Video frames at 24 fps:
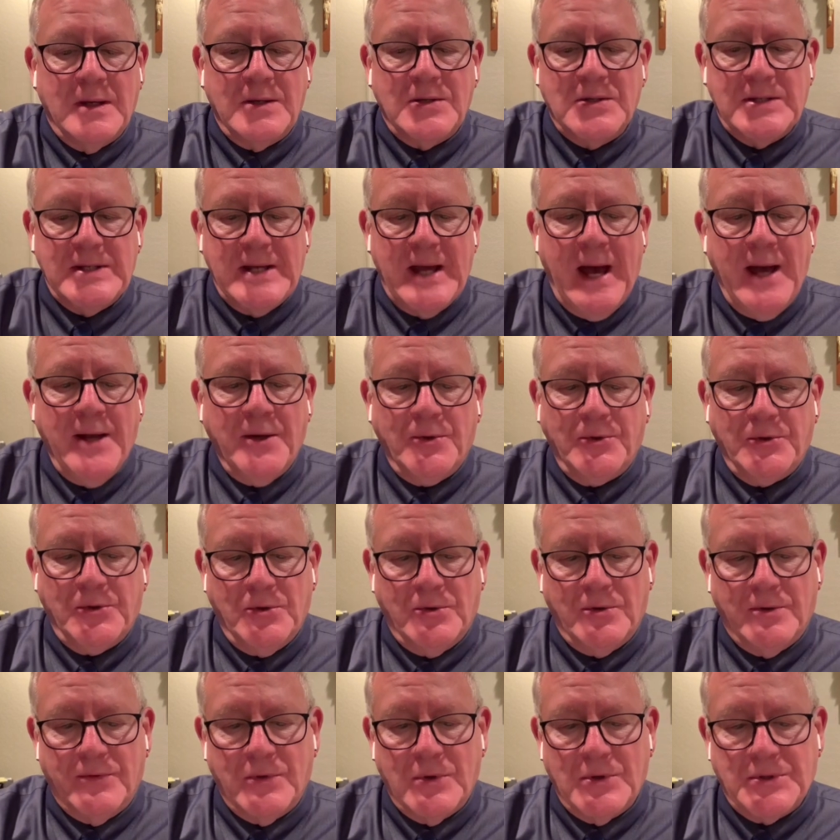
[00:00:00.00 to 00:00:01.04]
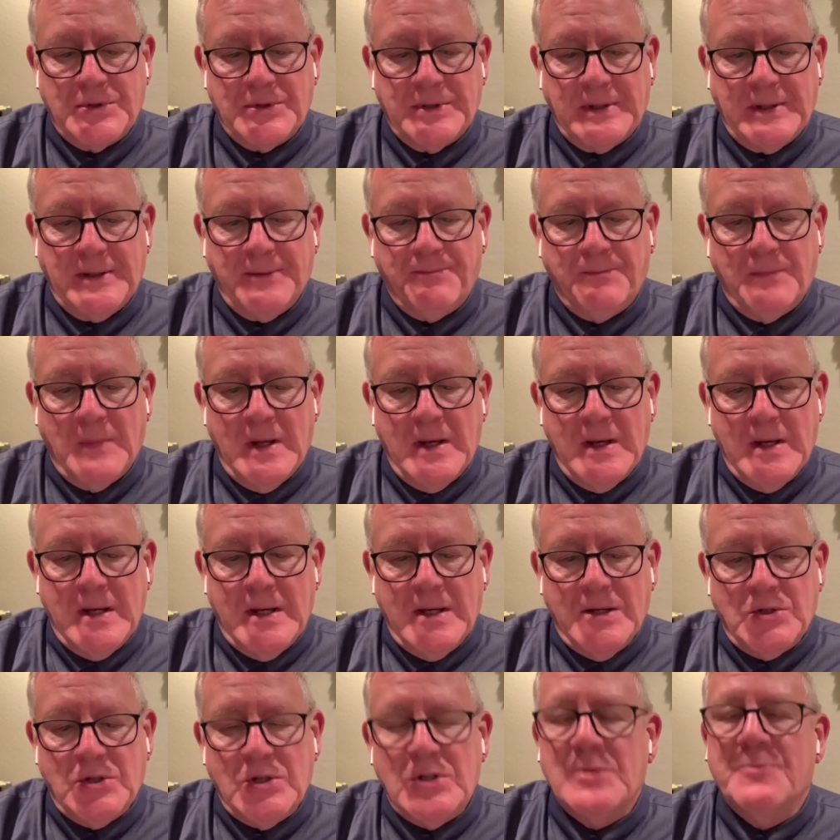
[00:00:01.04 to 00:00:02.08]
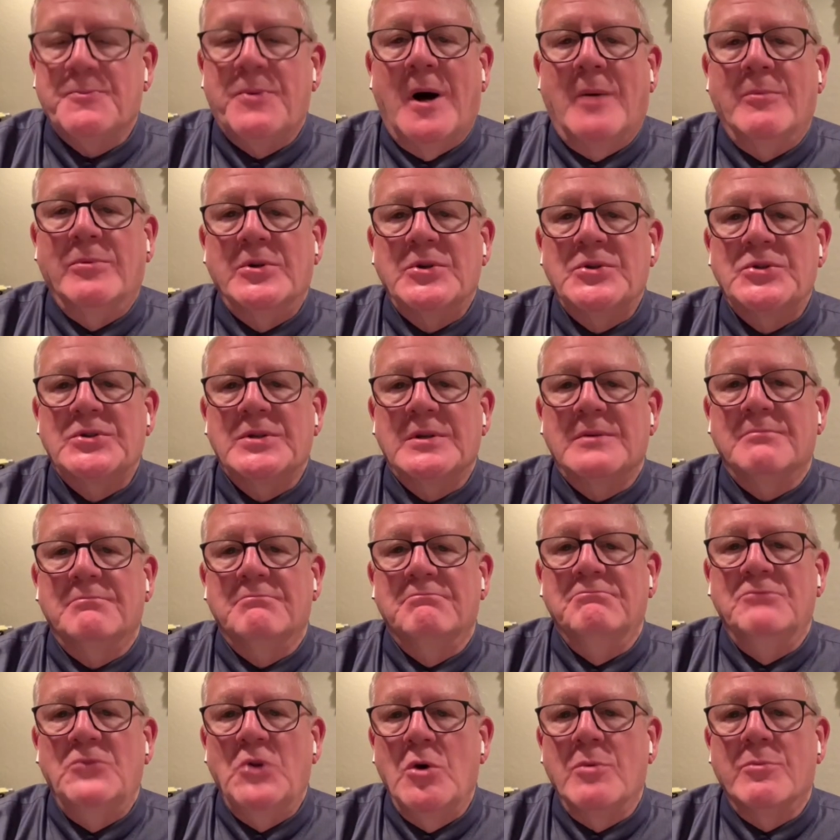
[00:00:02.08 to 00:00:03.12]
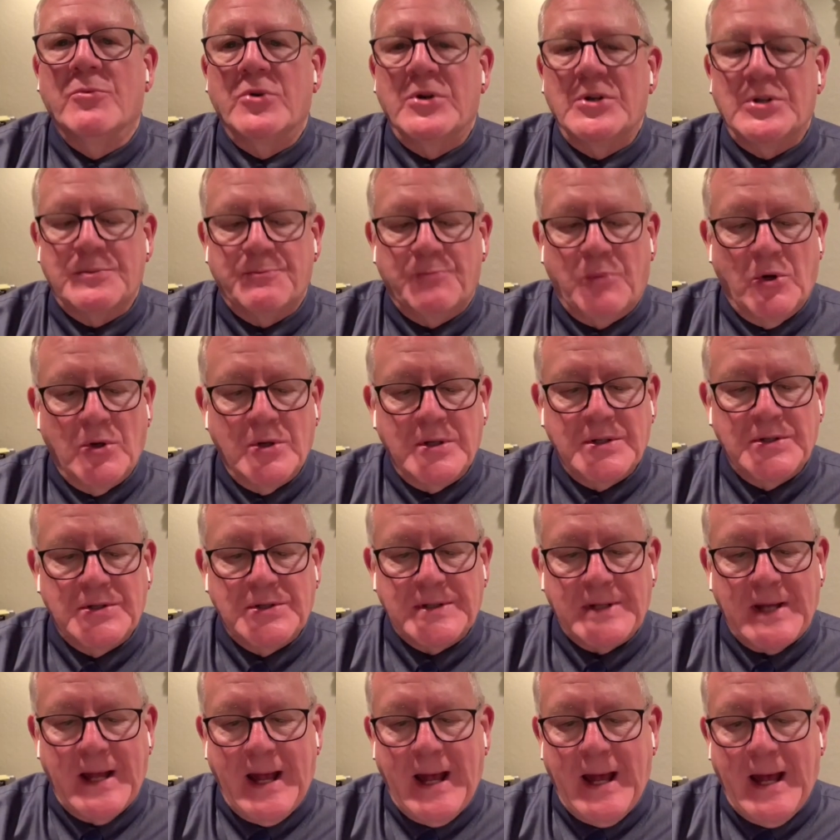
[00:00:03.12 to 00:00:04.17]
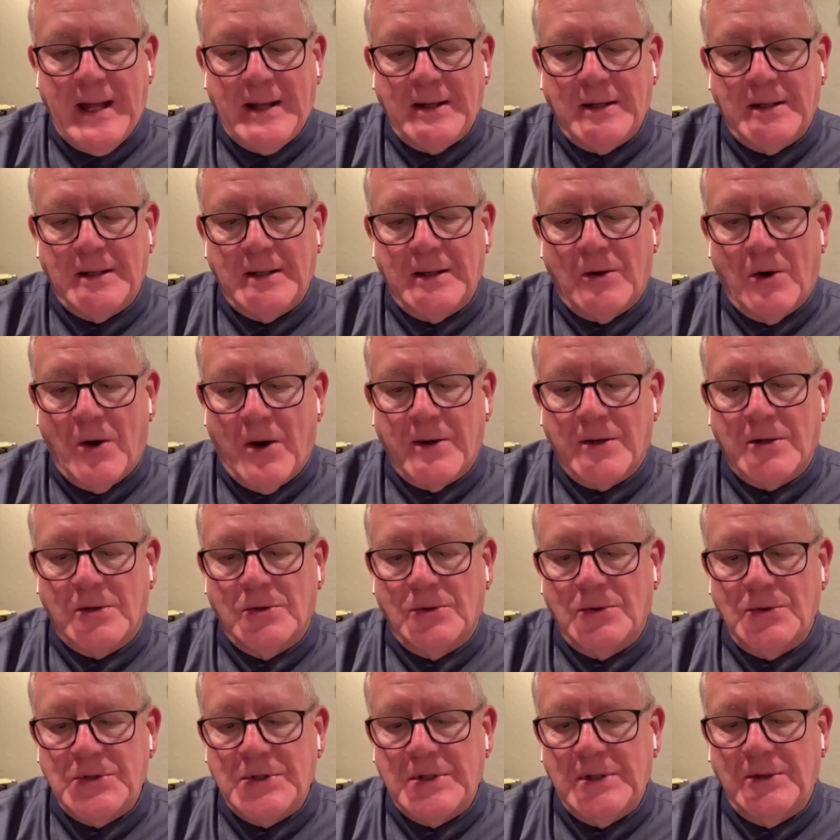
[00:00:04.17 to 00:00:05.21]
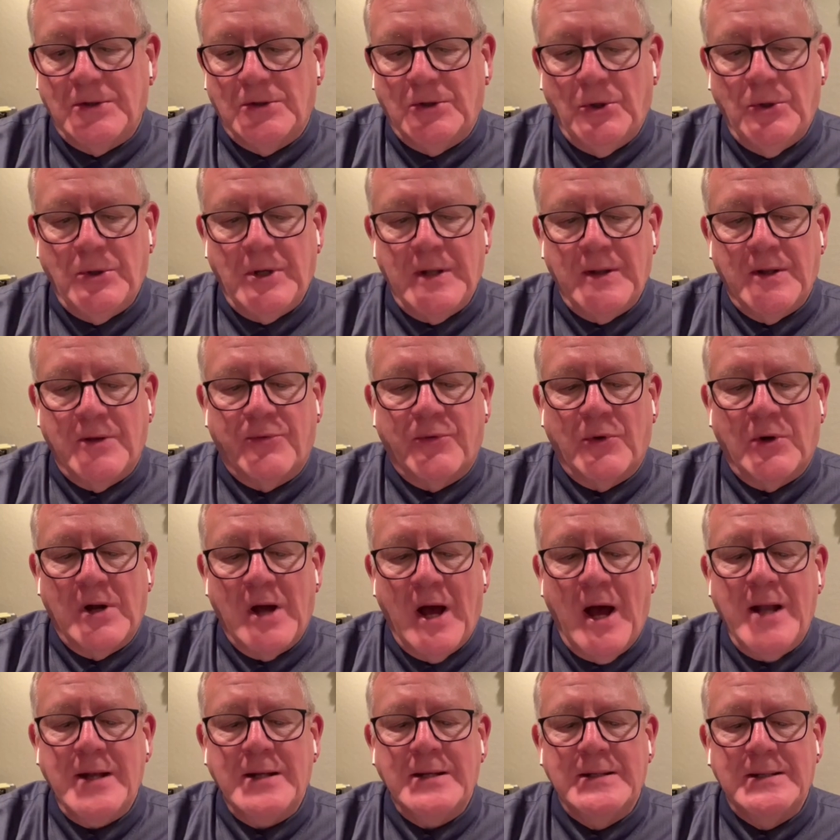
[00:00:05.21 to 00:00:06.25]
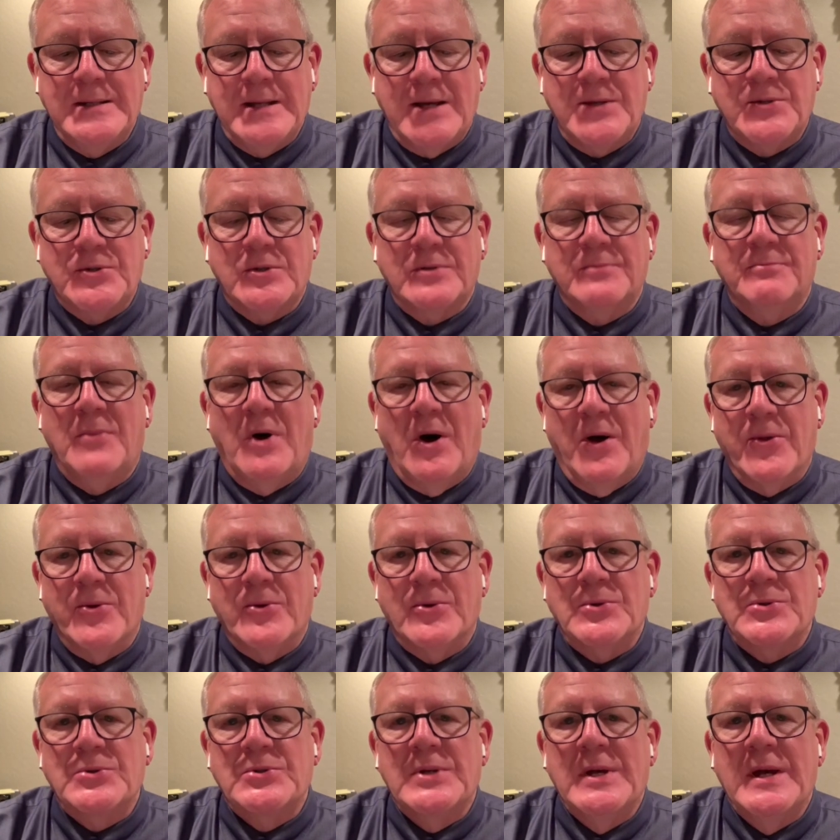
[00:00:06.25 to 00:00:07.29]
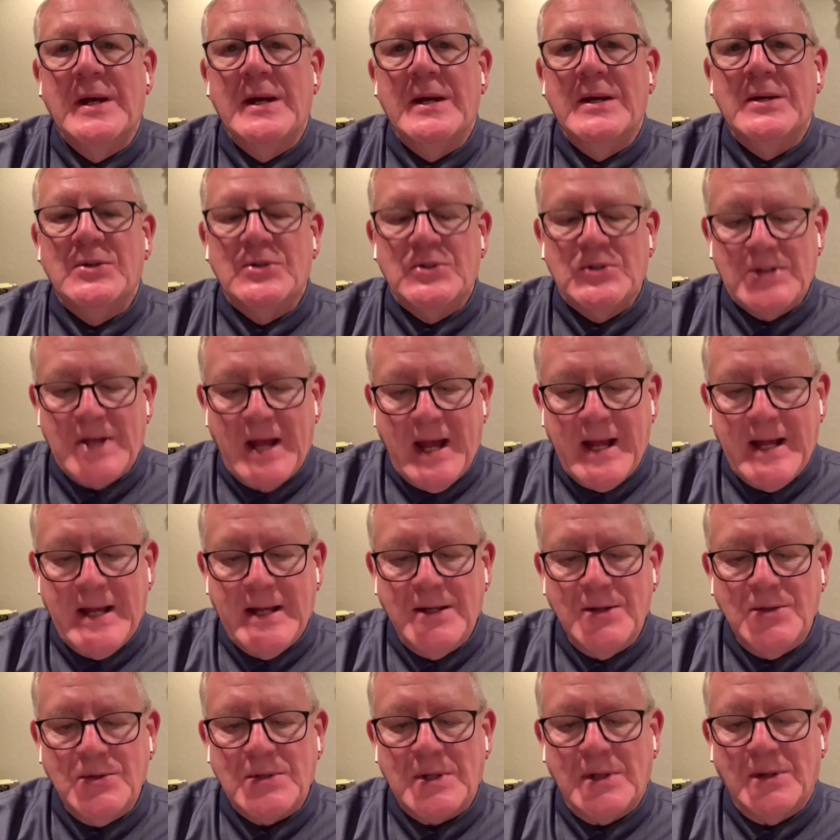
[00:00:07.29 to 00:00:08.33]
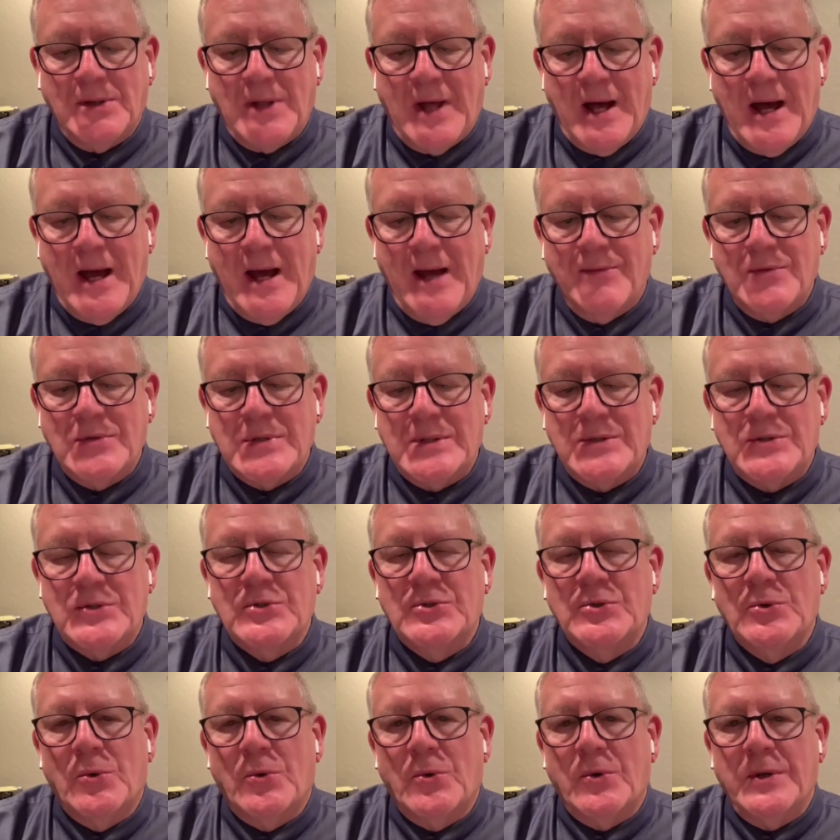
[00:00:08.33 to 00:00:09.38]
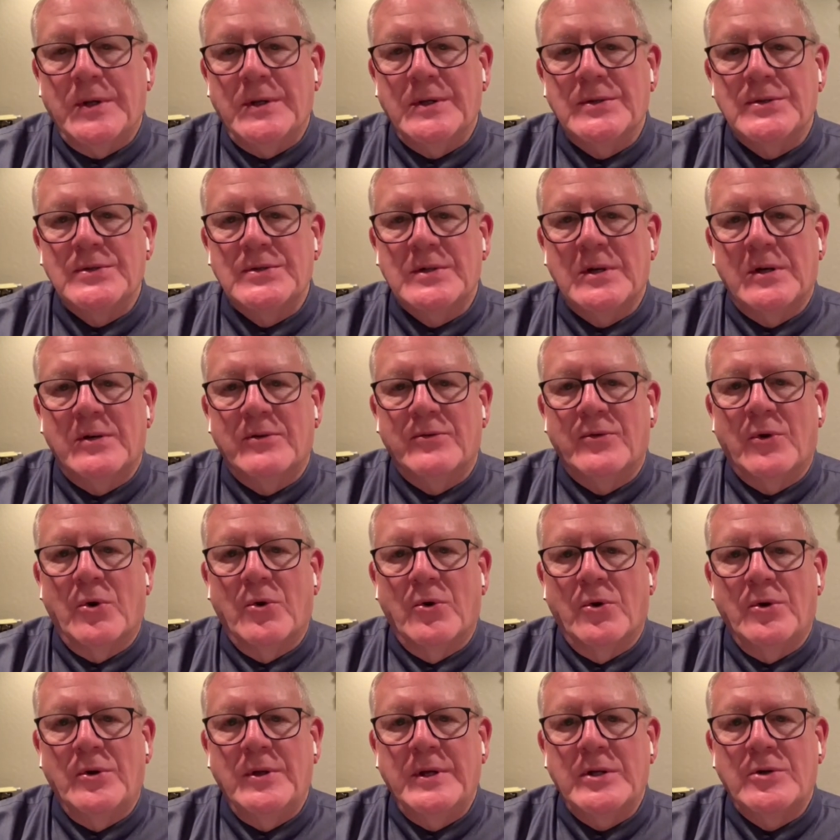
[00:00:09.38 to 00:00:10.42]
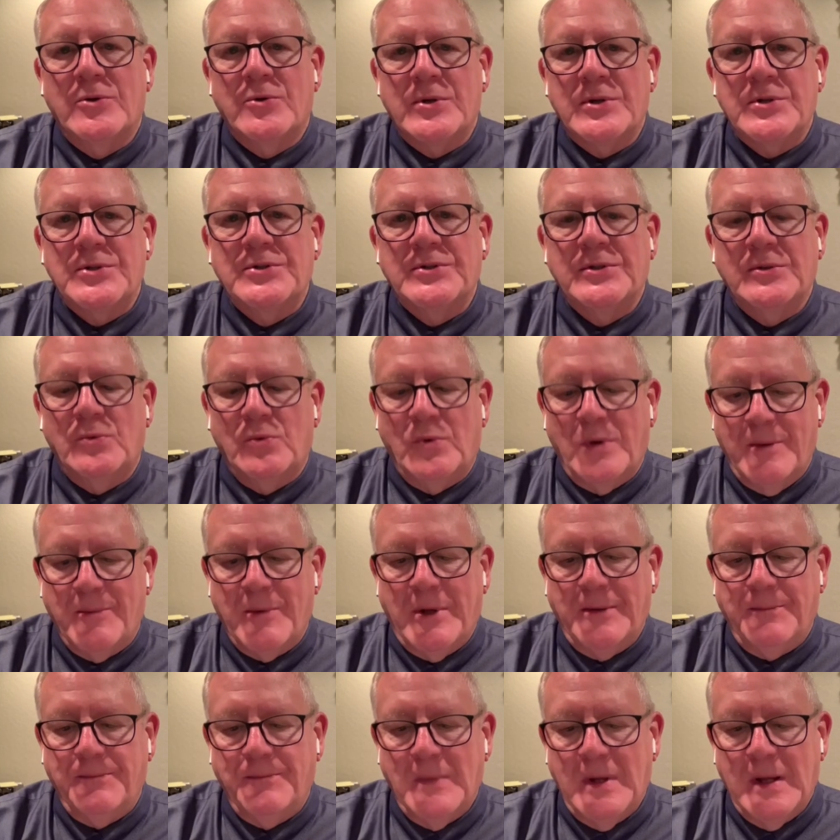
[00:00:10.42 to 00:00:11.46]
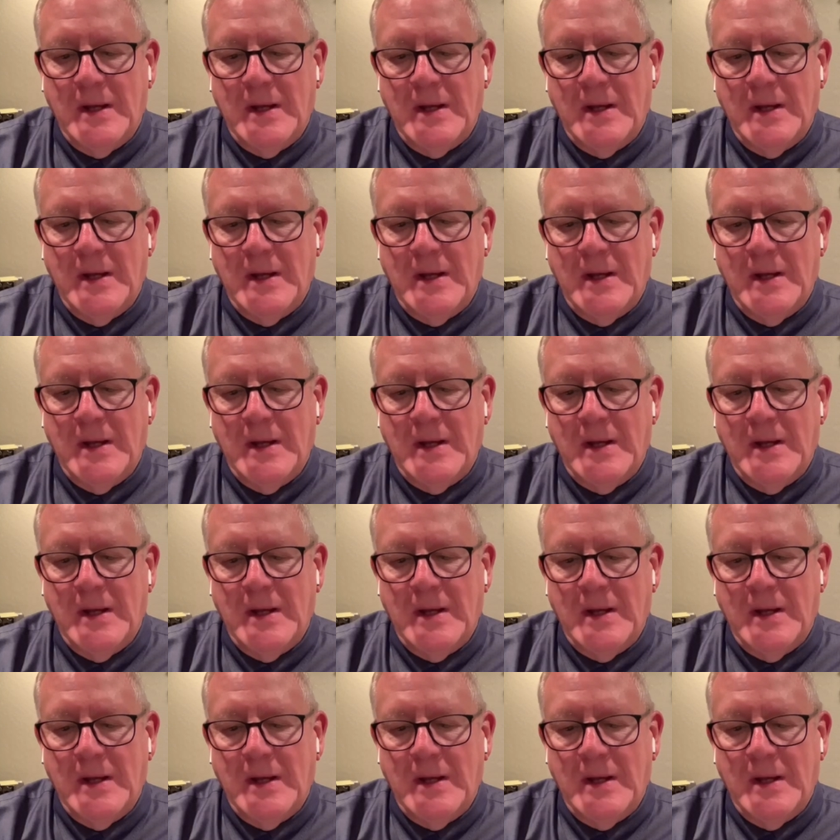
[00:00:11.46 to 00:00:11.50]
Seattle University. She has published numerous books and articles, including The Forgotten Desert Mothers, Sayings, Lives, and Stories of Early Christian Women,